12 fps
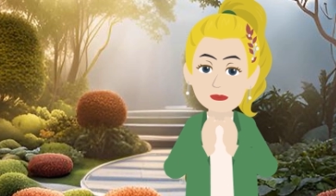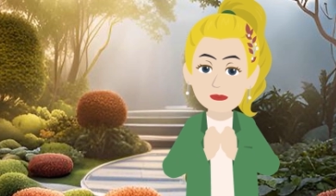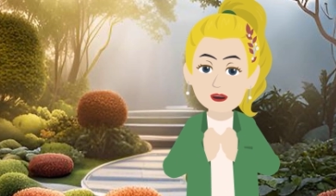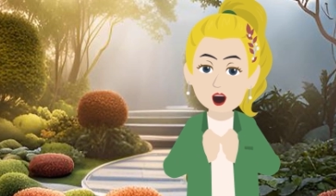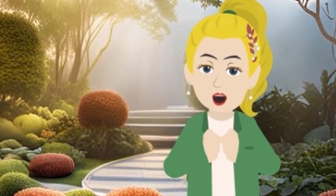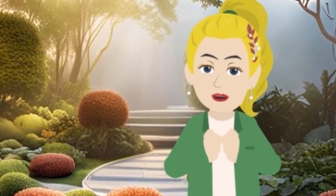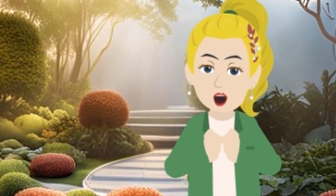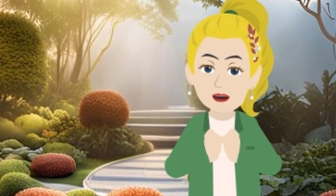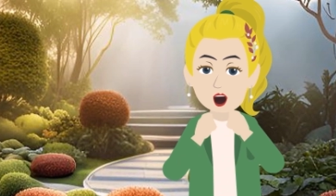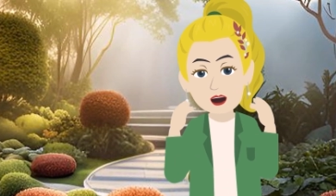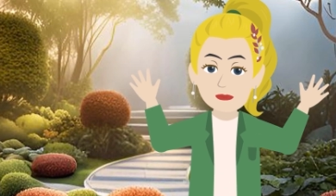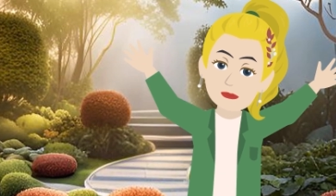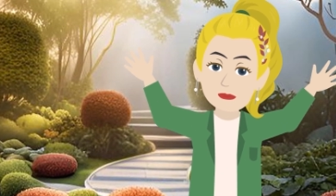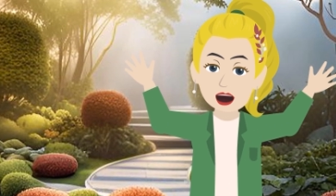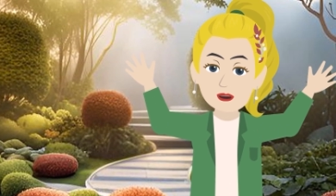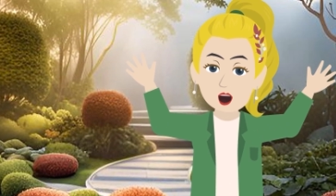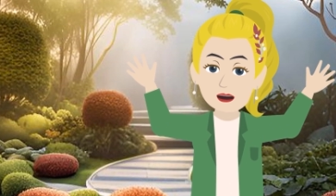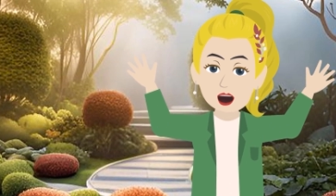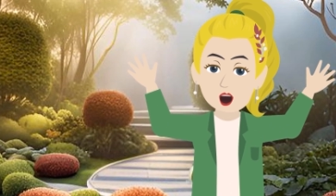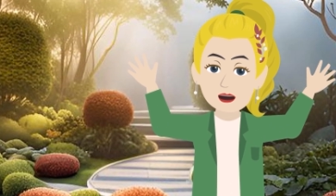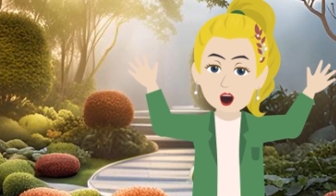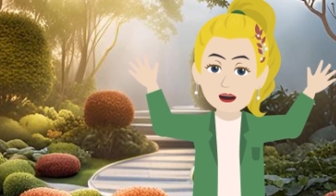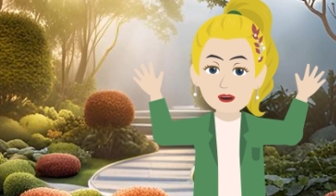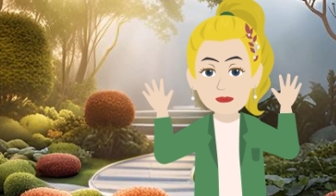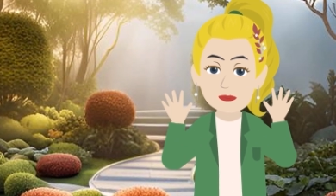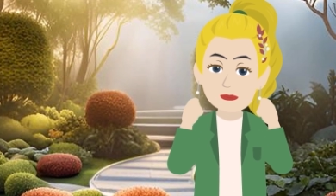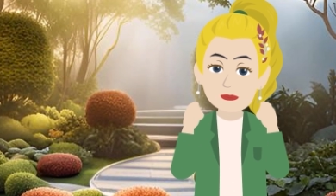even if you have not spoken it out loud,